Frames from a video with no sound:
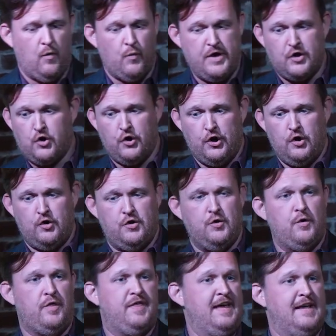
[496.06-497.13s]
We couldn't
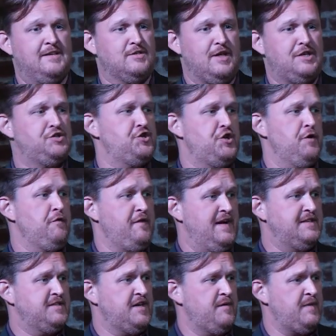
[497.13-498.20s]
do things like
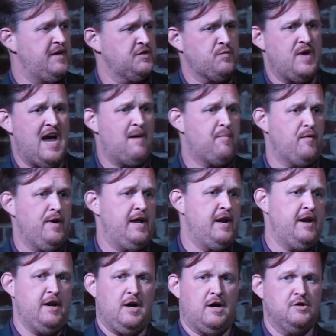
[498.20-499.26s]
geofencing because we
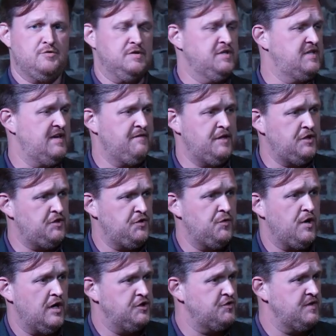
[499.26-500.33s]
operated in 172
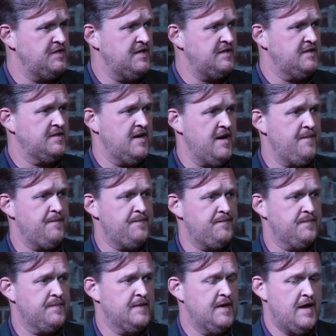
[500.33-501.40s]
countries at the time.
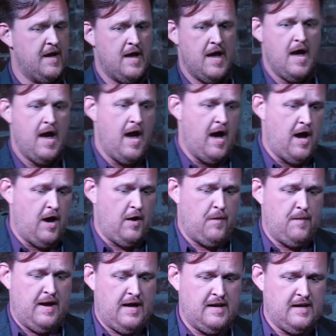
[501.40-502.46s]

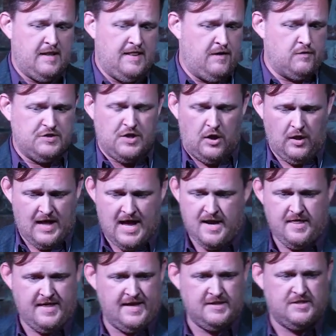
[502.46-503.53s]
And there was a lot
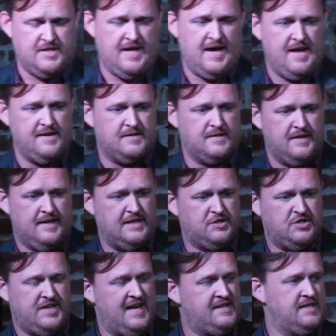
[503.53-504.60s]
of things that
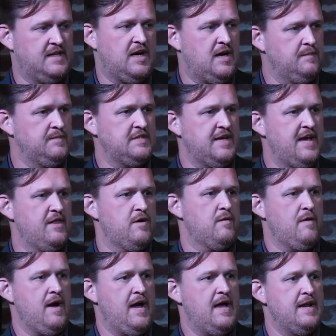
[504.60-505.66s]
just had to come together
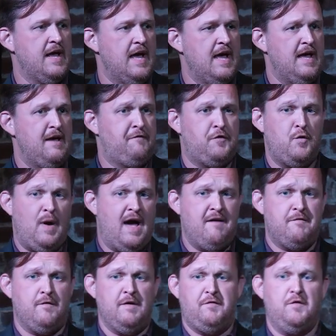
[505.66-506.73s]
right. If
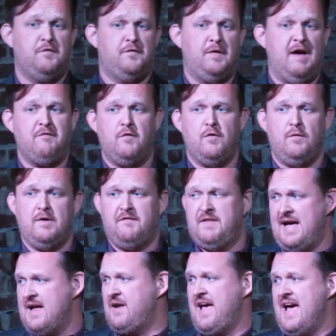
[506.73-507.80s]
you've ever have
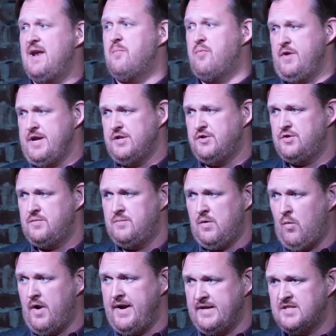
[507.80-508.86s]
not had a breach but
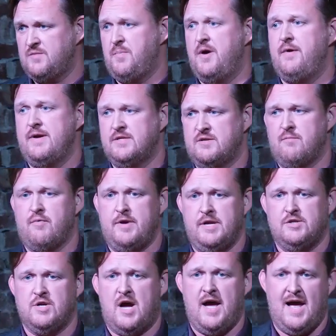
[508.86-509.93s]
want to experience a
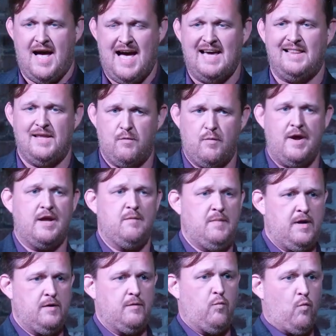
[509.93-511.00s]
breach, I highly
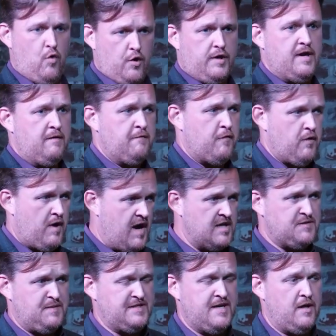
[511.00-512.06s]
recommend working for a
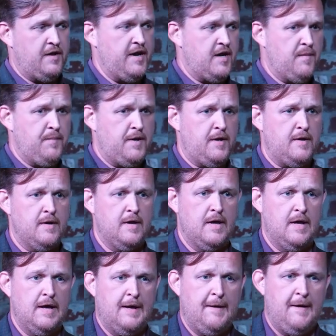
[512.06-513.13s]
hospitality company.
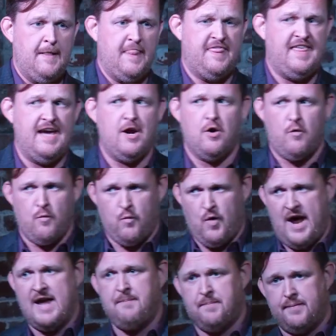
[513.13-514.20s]
They are
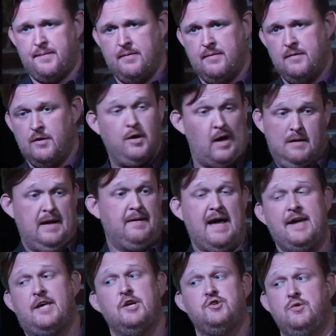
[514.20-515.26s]
ripe. No,
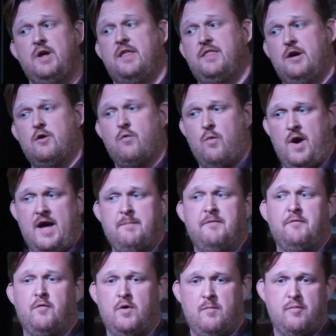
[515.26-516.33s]
I kid you not. They are ripe
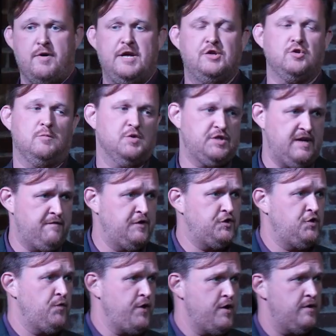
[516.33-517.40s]
for a breach almost every
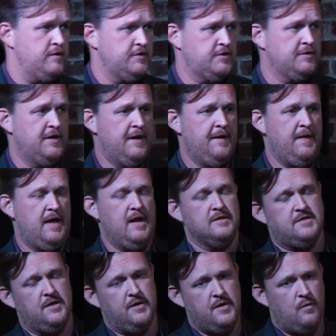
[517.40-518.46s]
2 years, and I'll
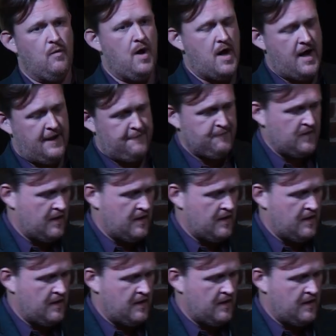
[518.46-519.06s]
tell you why.